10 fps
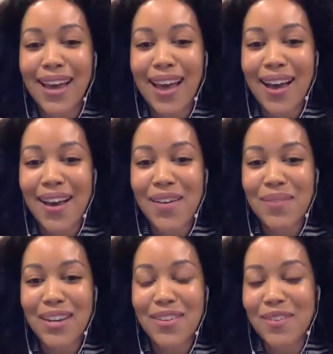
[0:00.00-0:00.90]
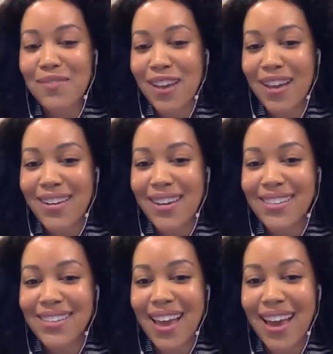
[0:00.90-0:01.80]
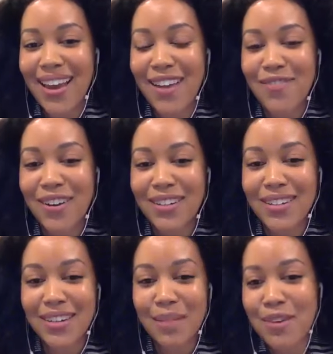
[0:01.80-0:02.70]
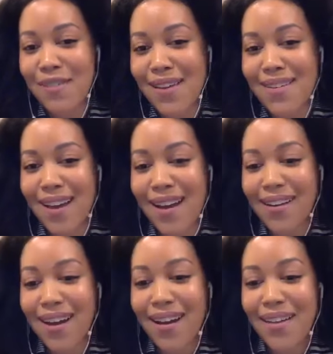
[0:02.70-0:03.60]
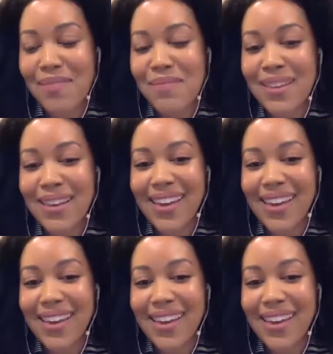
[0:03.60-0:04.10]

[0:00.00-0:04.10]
And you can find us at FRTWN.com.